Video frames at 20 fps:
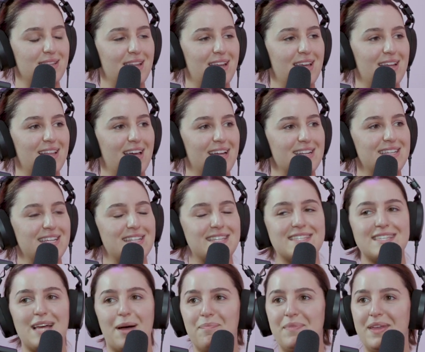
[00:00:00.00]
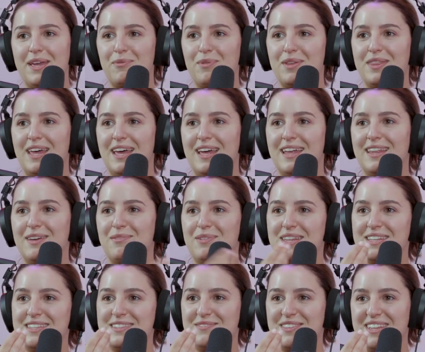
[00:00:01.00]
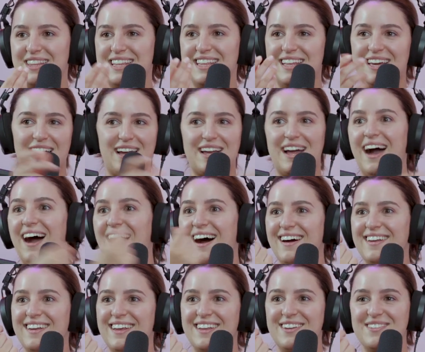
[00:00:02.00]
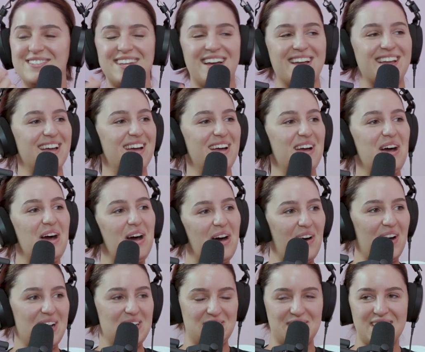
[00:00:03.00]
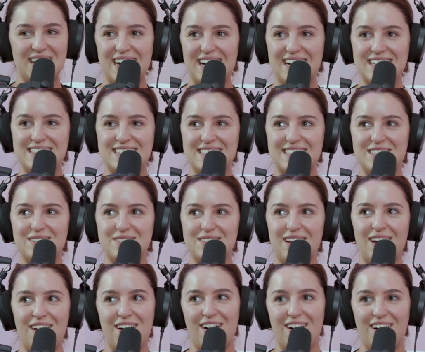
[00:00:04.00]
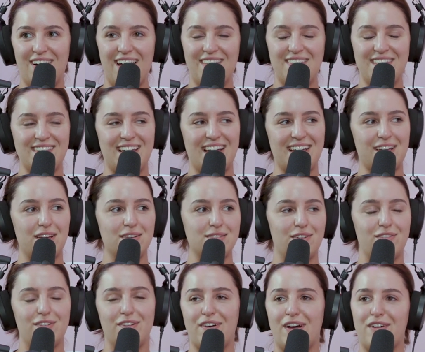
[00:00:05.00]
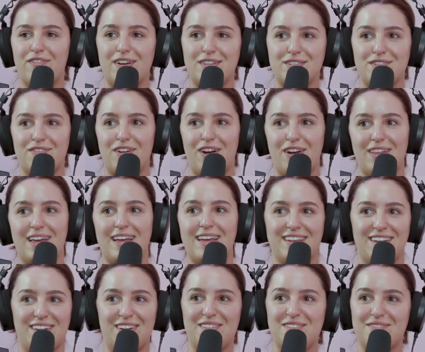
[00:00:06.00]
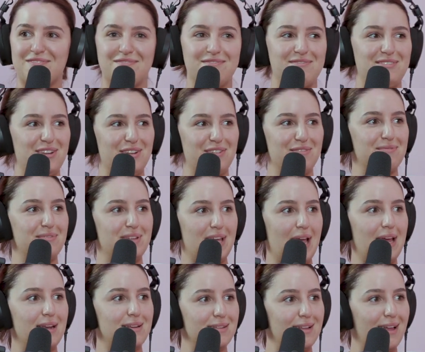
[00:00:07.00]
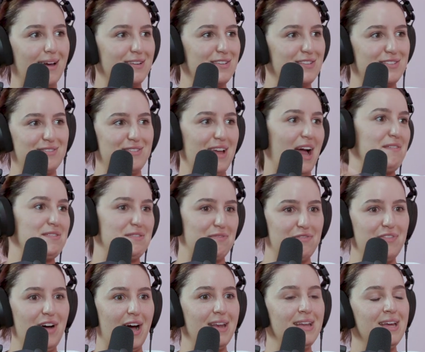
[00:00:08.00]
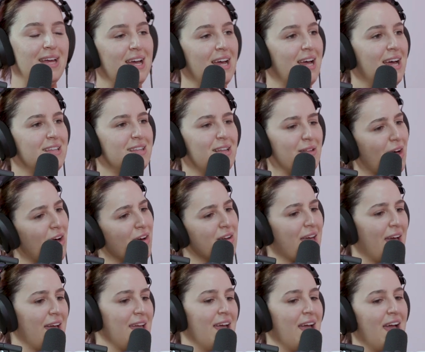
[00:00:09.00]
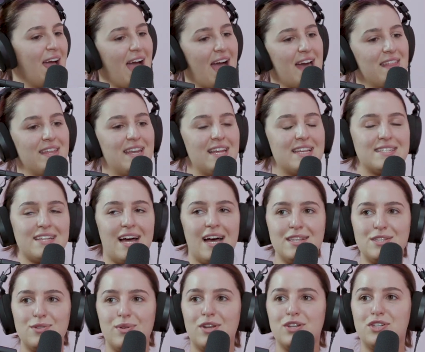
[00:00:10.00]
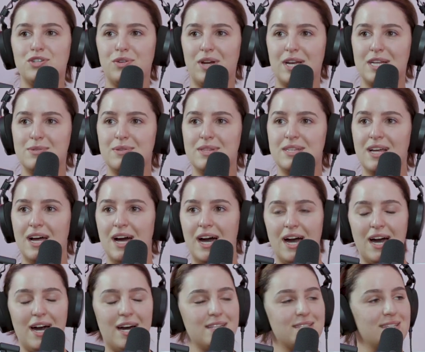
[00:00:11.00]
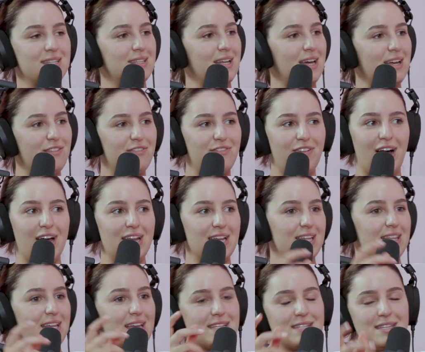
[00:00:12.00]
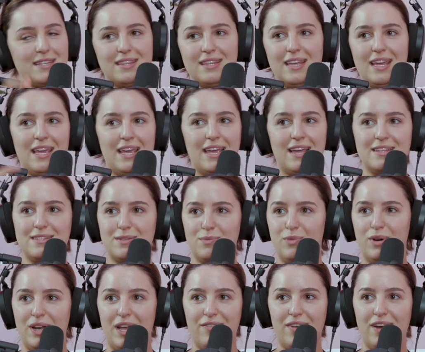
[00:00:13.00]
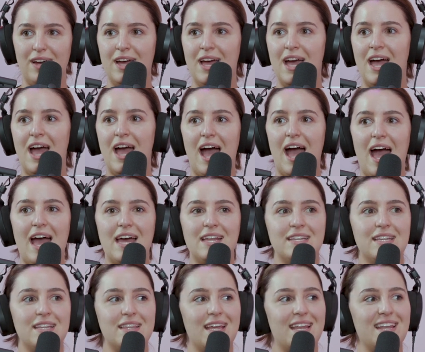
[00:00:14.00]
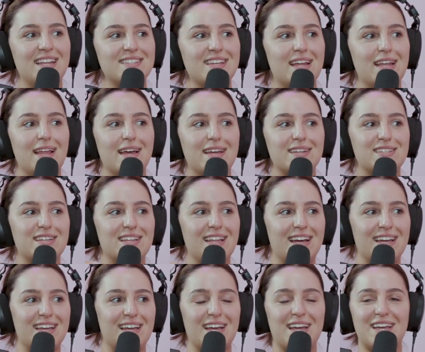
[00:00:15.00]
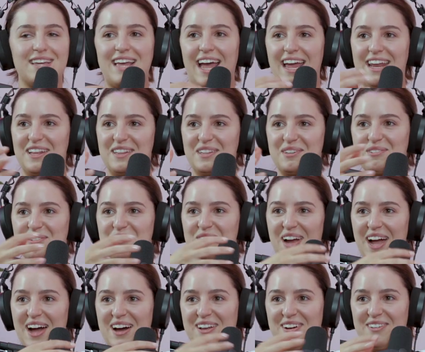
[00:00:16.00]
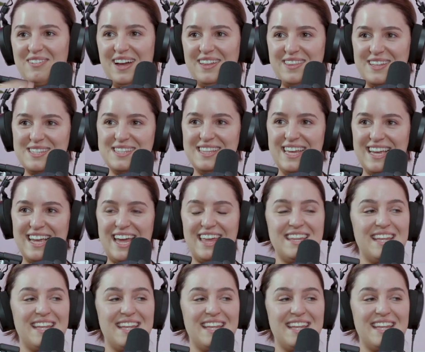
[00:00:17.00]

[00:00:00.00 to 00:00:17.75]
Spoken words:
And then he like did something with a card. And he was like, I do cards. And she was like, oh. And then like, because all of our friends are very like, you know, keen to like just have some fun. They're like, okay. And then he starts doing tricks with cards and like finding things in ears and whatever. And then it started like to like gain a little crowd around this thing.